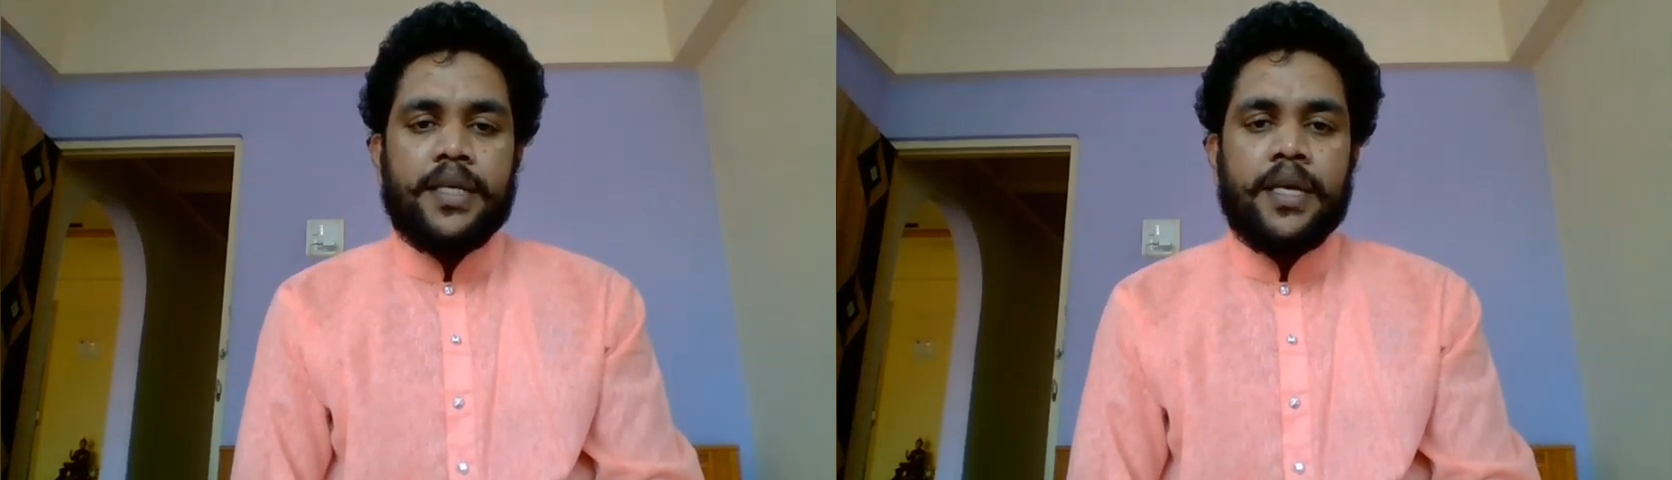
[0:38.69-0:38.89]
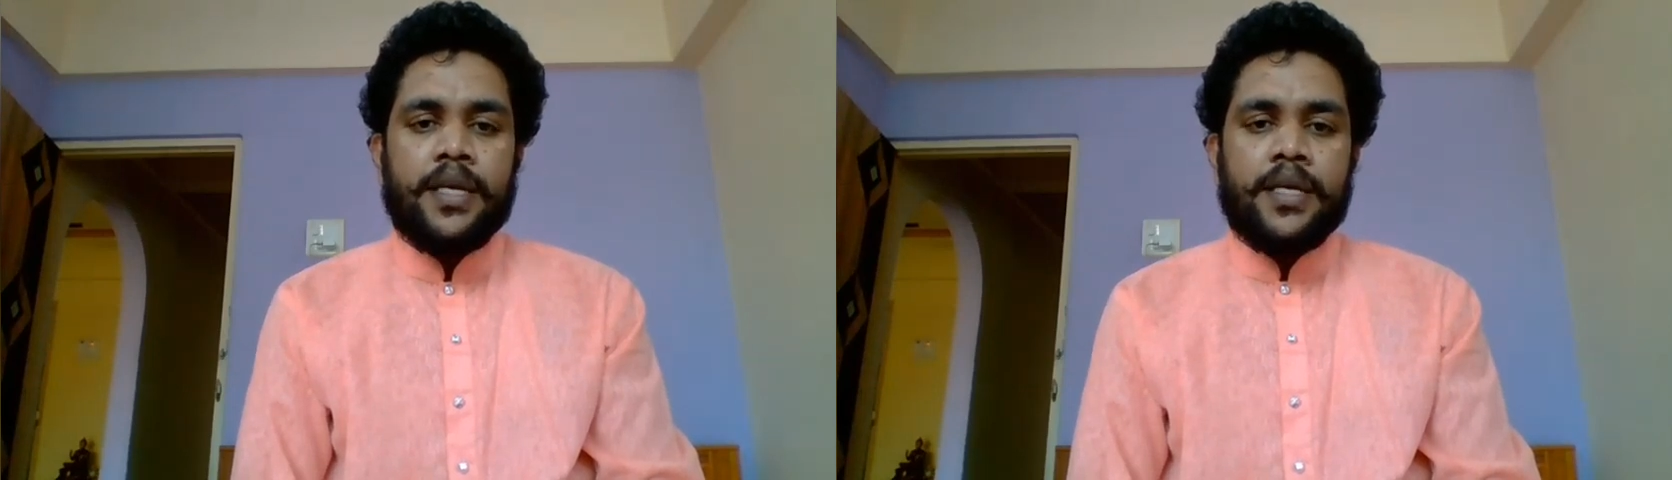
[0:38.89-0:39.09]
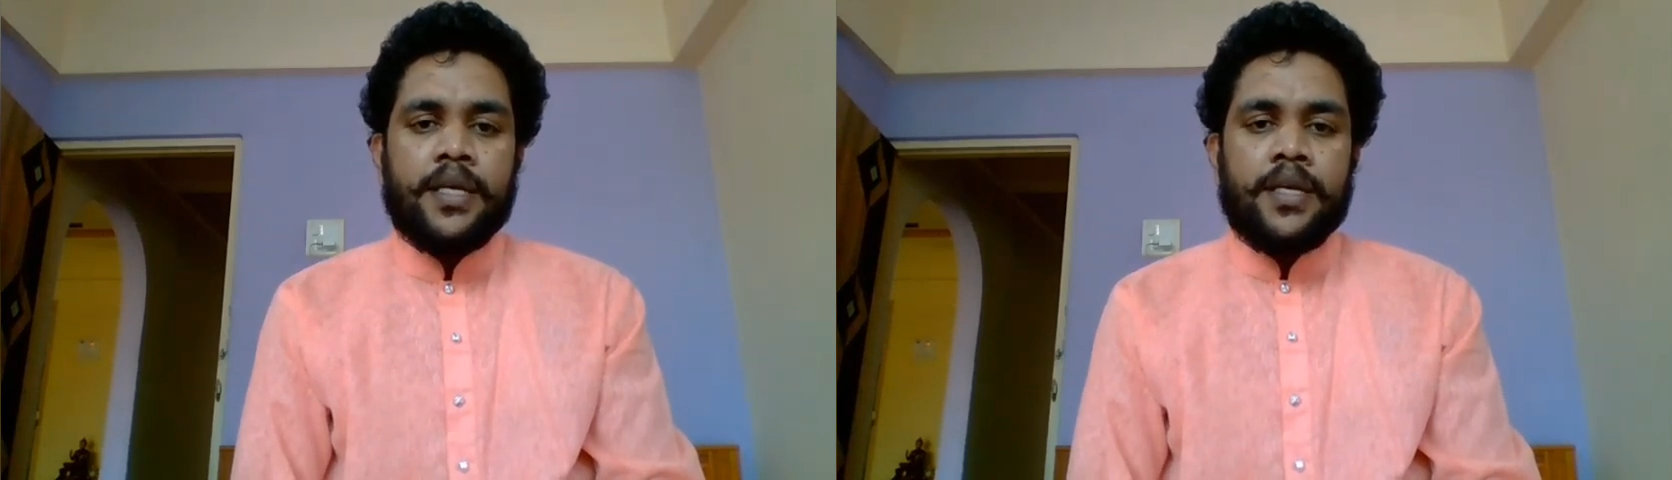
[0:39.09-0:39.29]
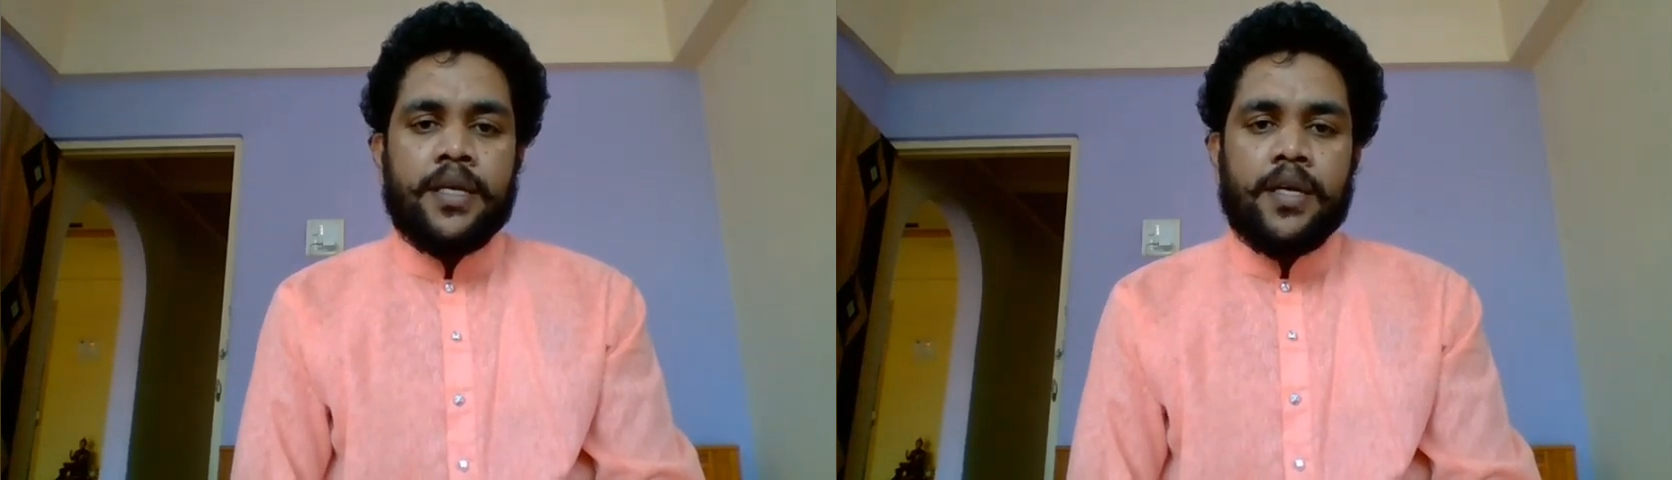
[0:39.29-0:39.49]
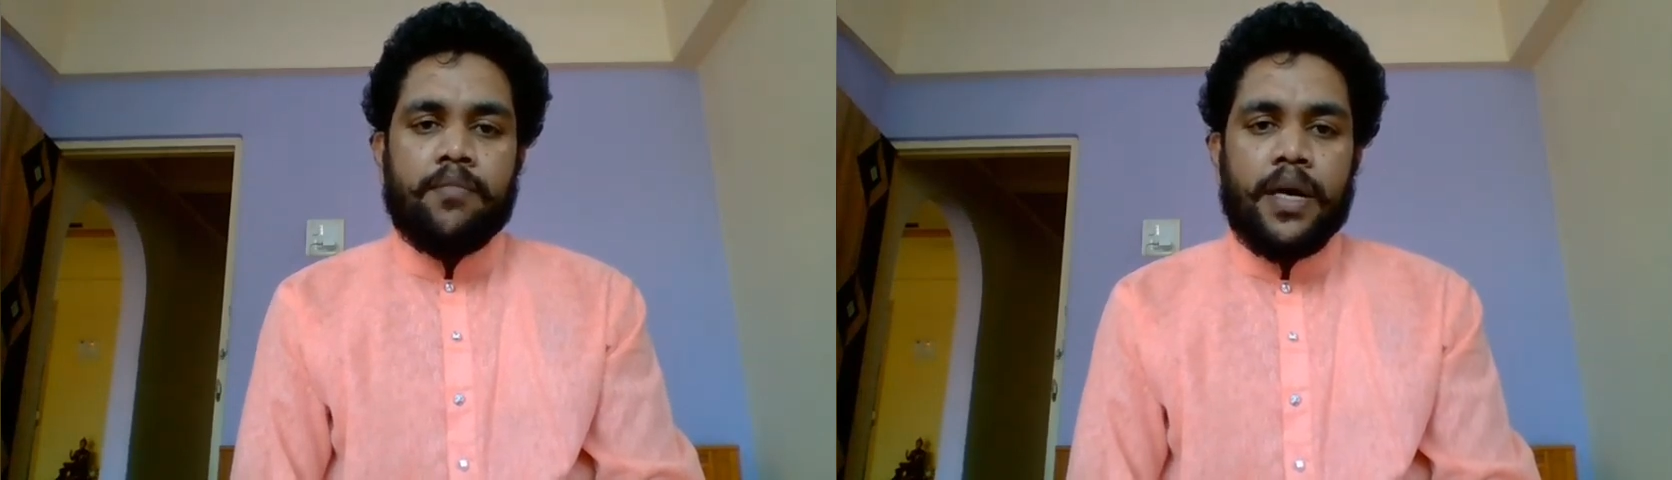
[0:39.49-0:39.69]
the
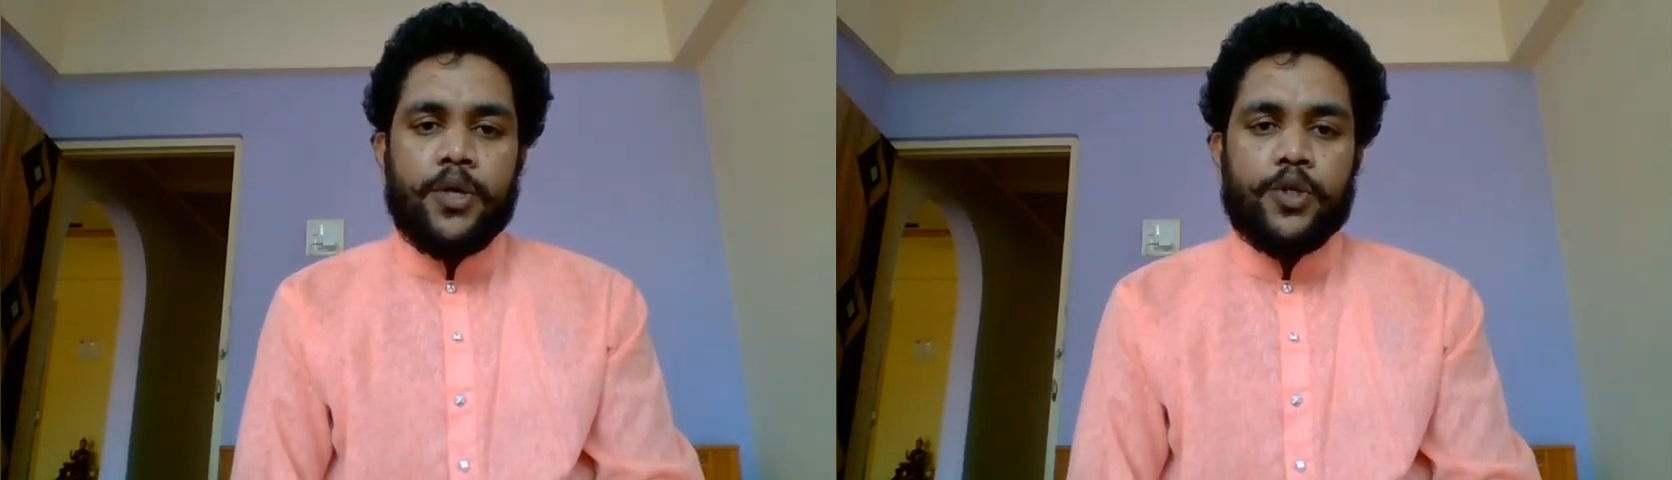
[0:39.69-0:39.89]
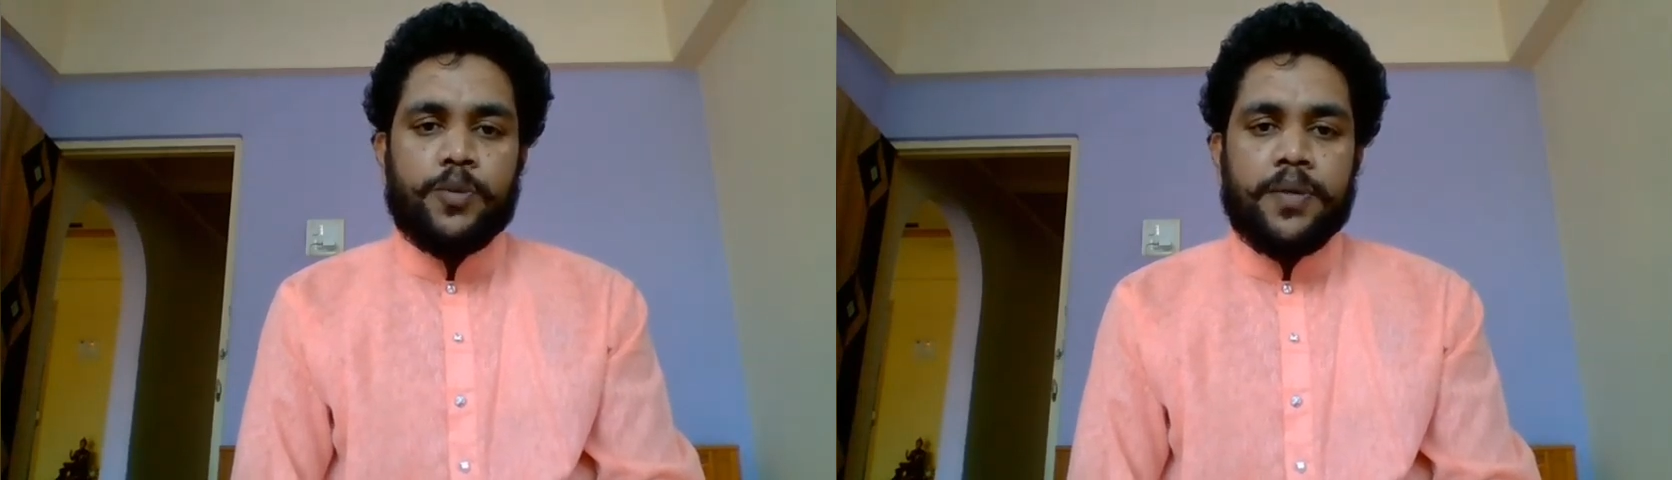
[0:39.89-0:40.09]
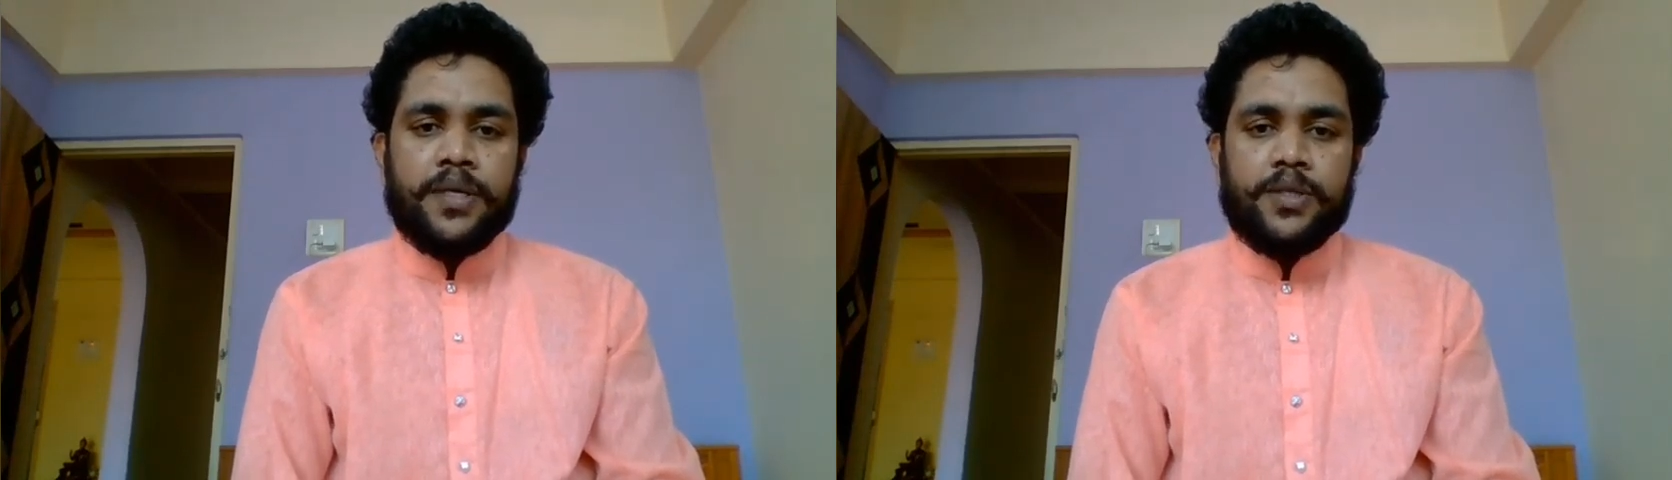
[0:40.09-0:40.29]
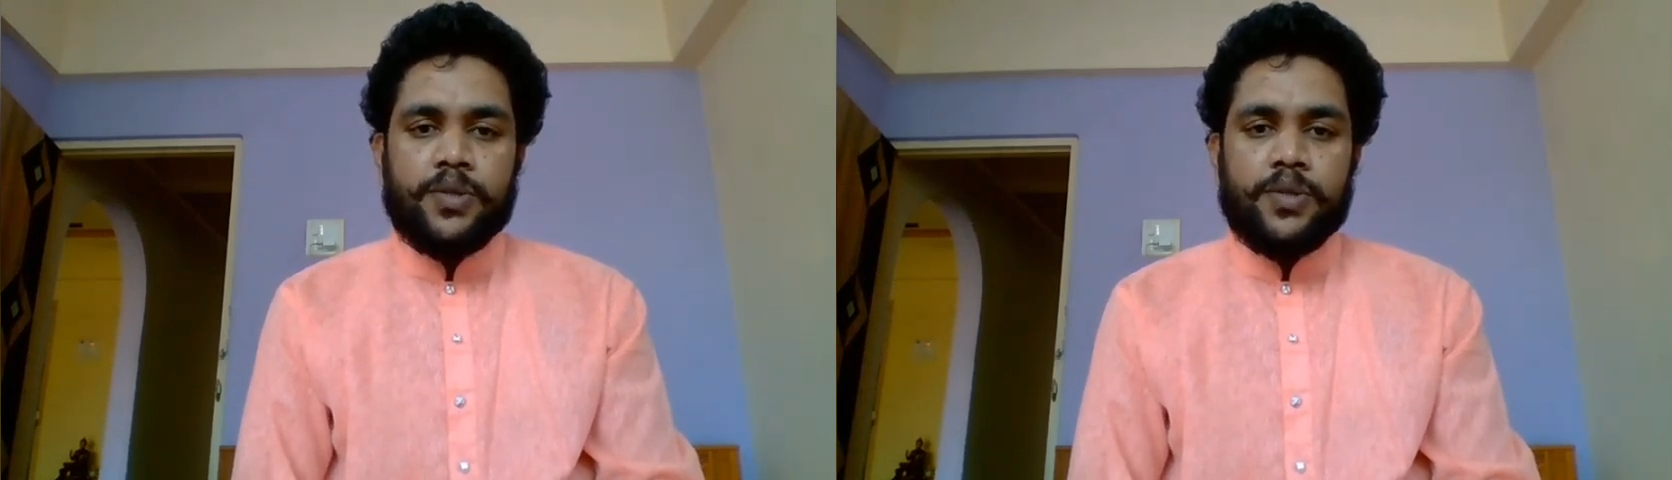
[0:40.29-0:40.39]
biosphere.